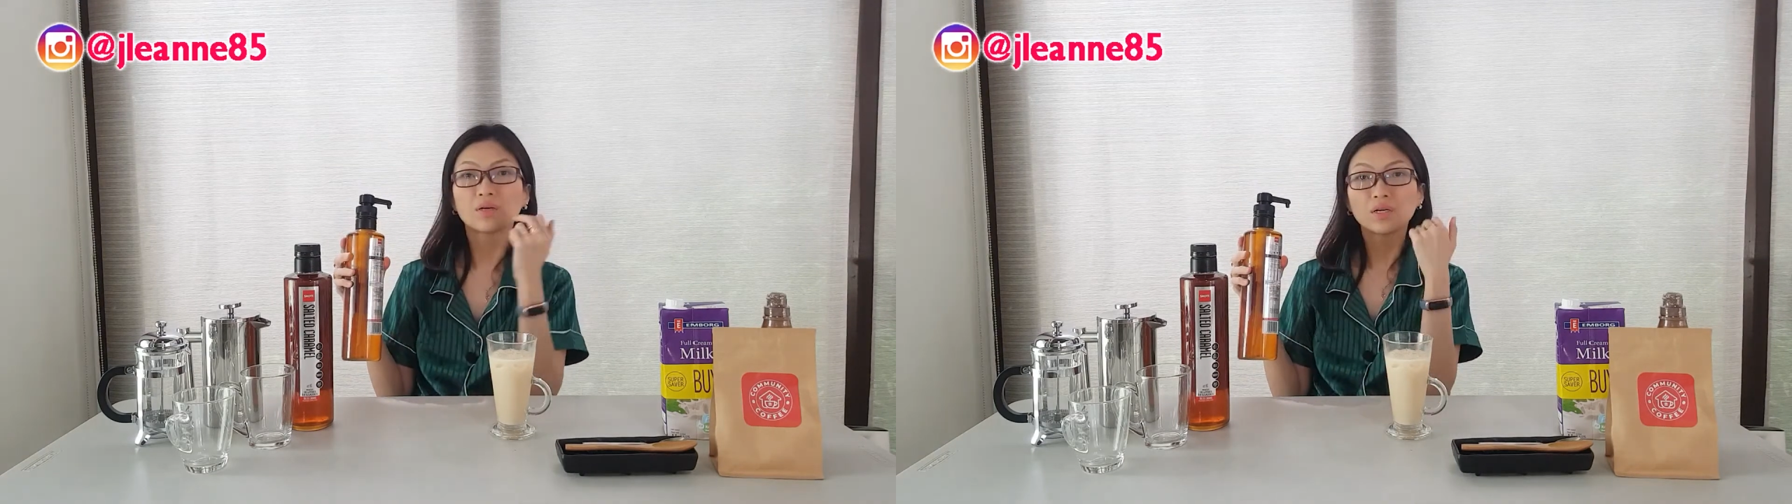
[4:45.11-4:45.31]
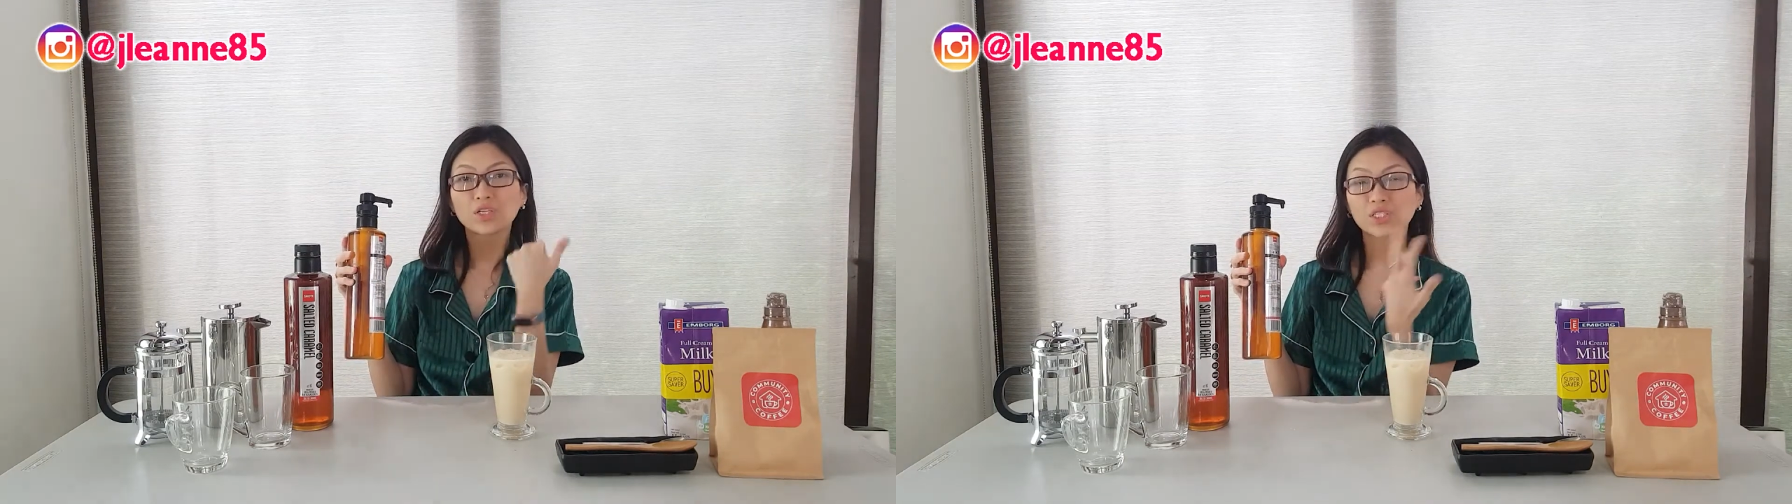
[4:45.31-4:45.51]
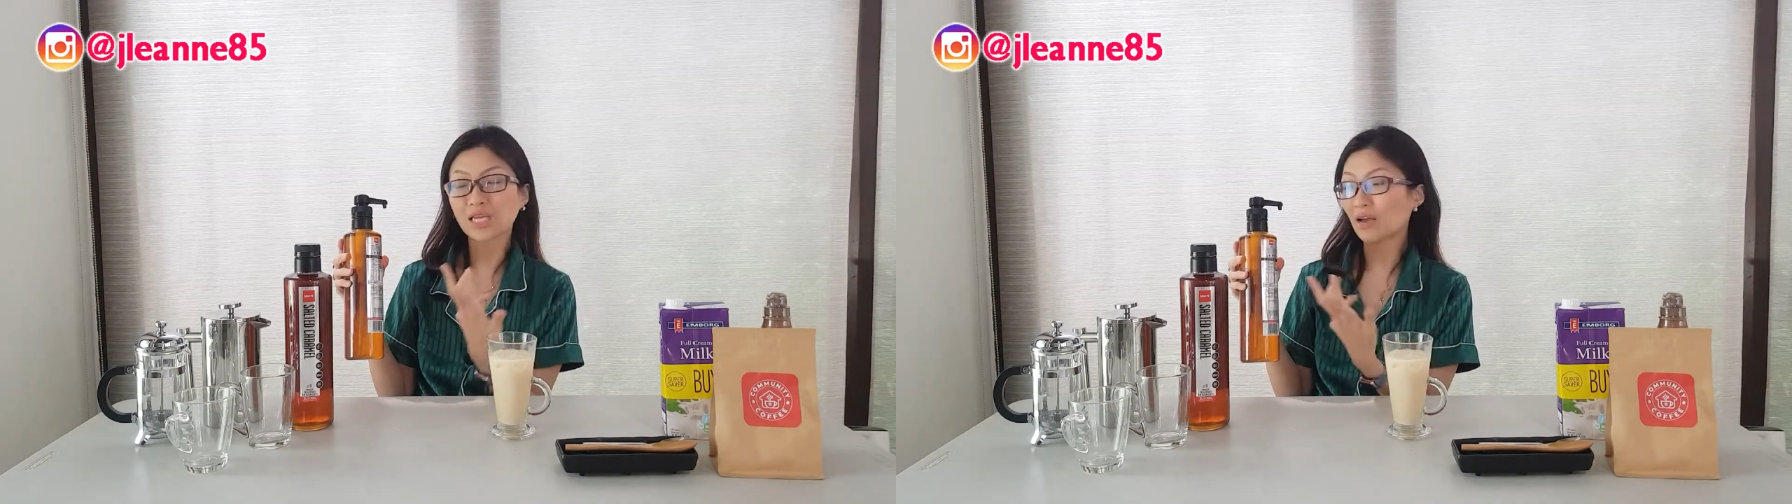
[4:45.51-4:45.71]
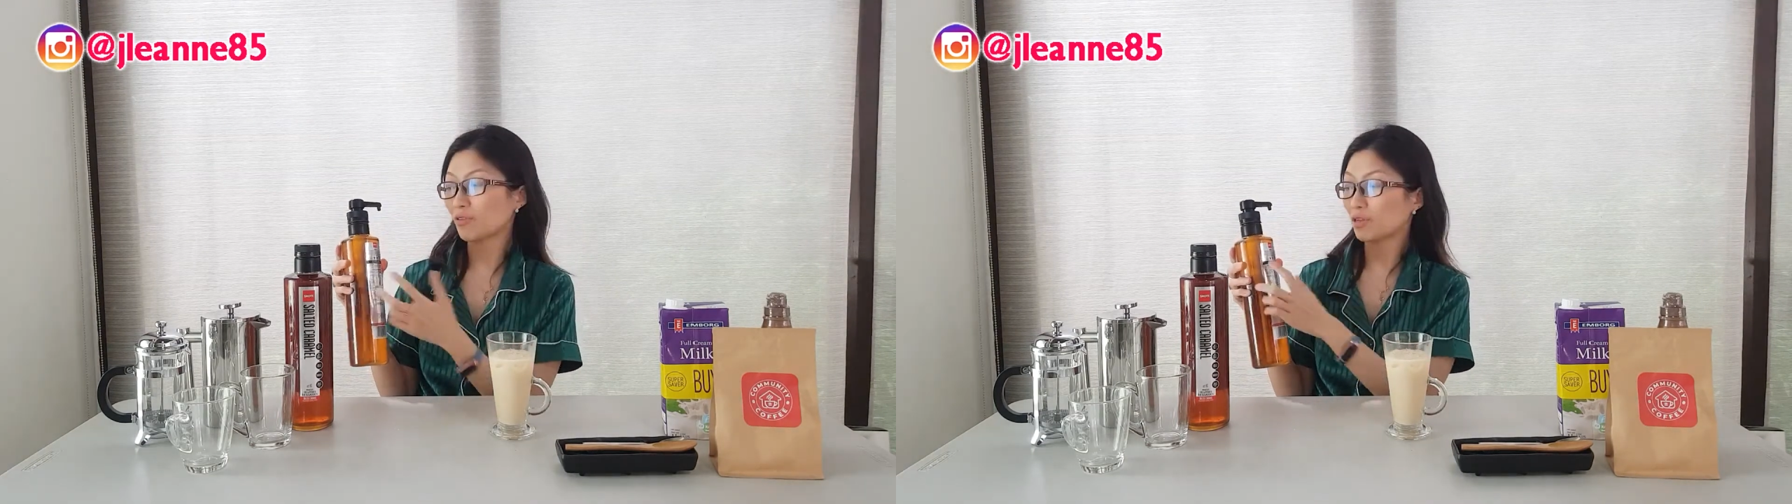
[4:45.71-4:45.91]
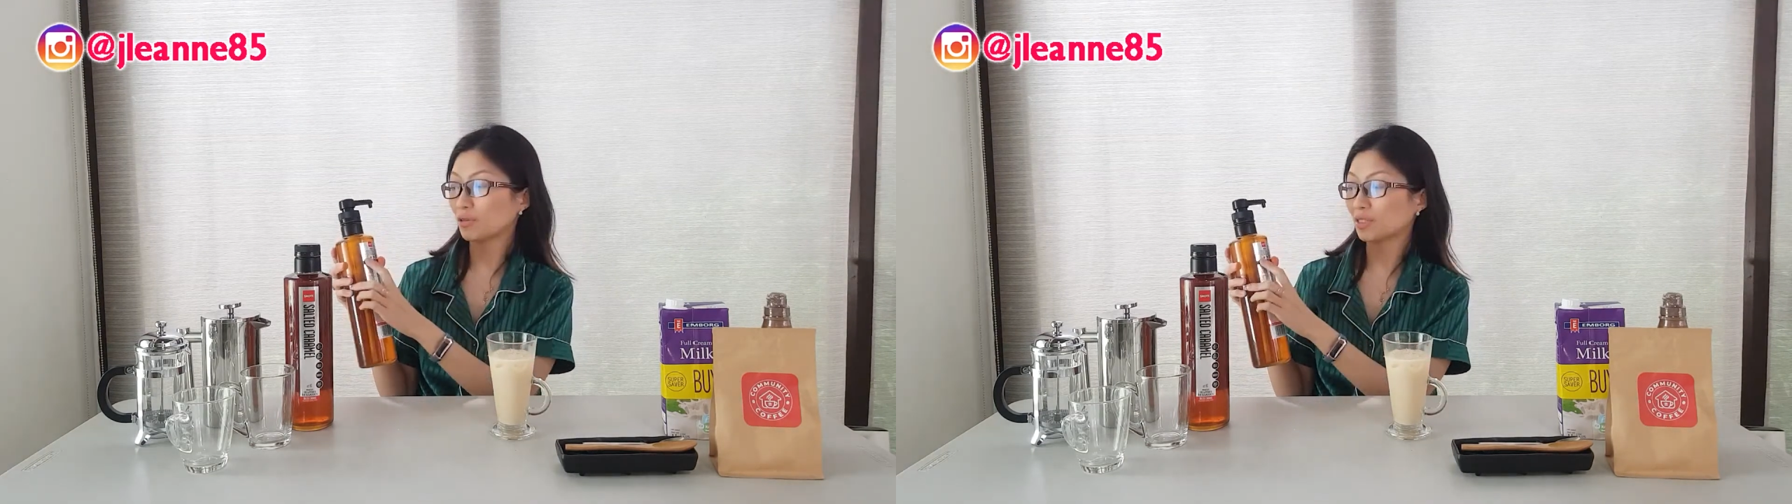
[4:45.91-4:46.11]
you just have
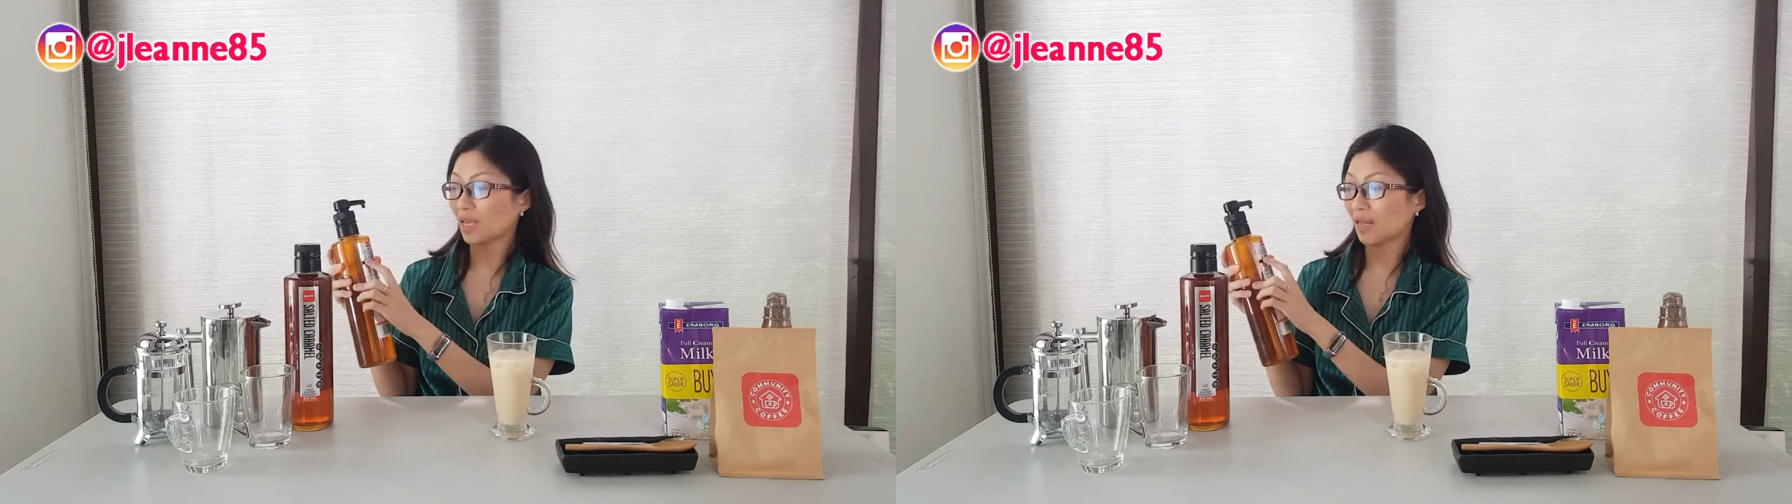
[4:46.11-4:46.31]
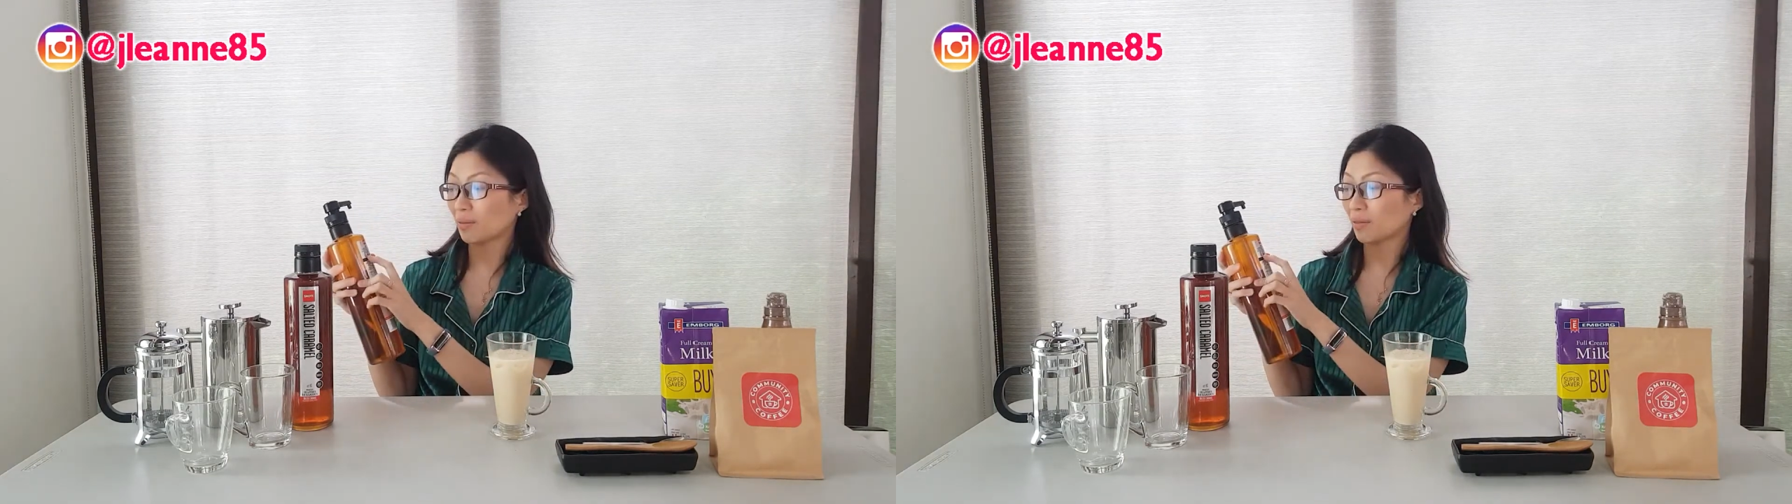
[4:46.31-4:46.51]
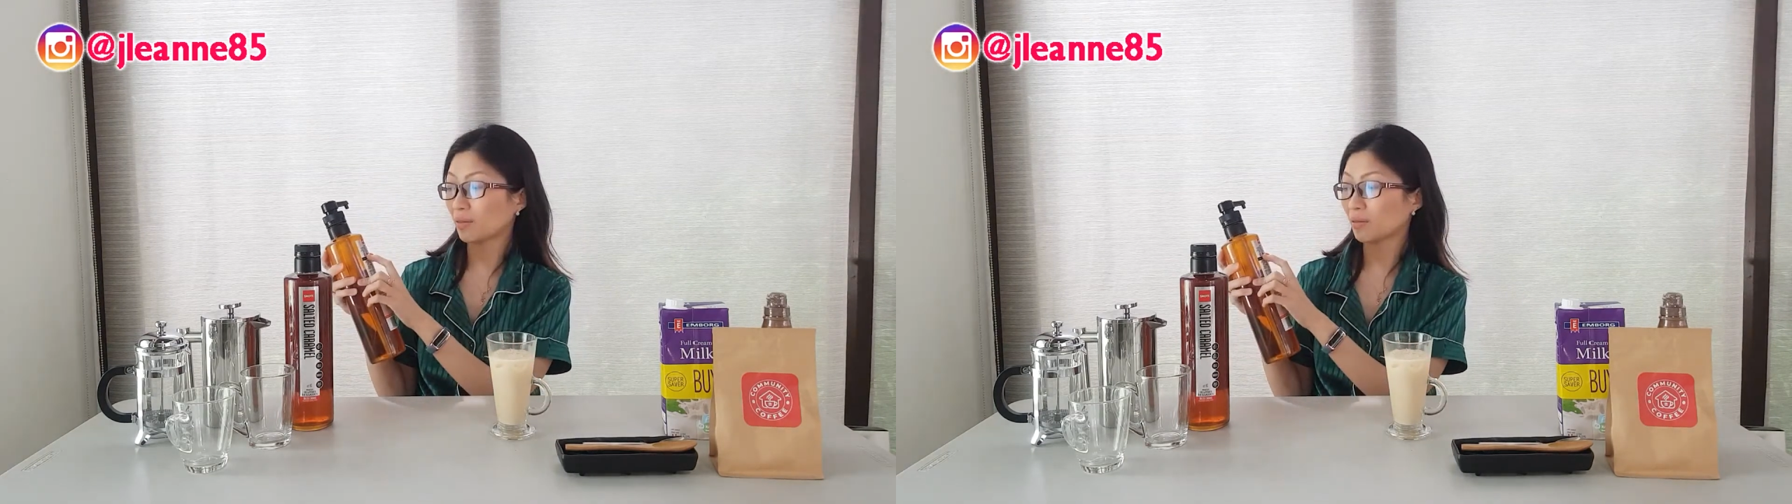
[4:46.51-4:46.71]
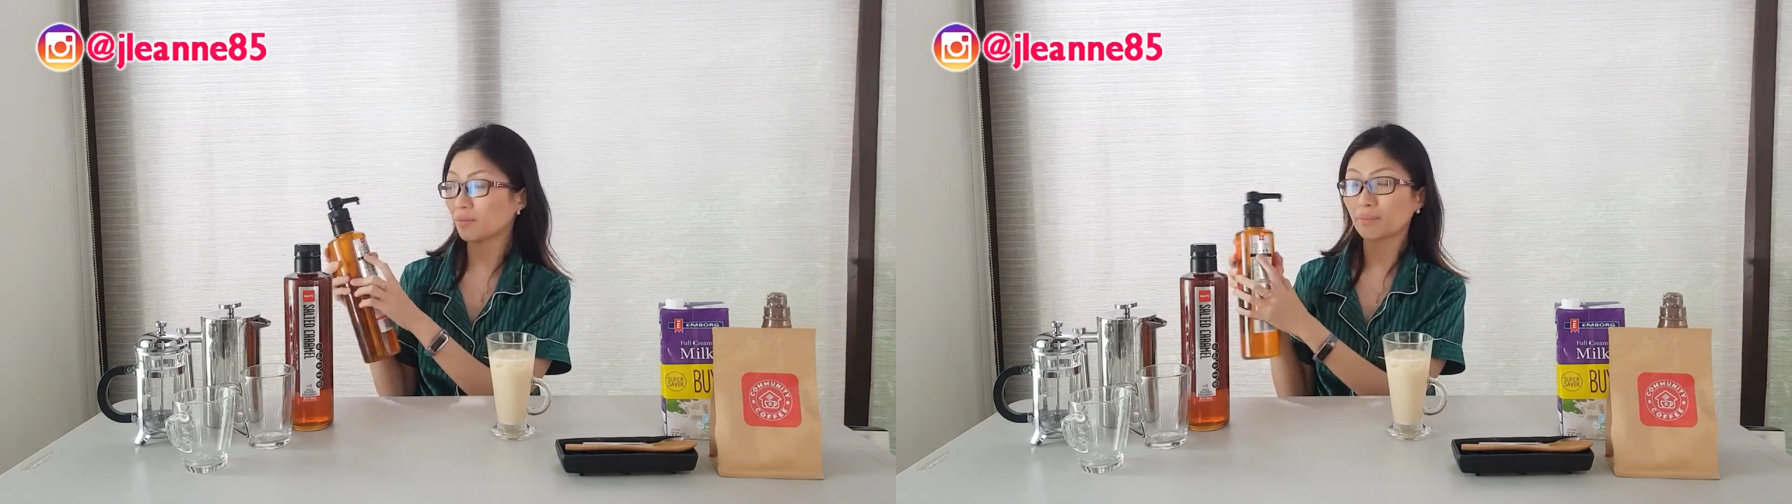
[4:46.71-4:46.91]
to use 10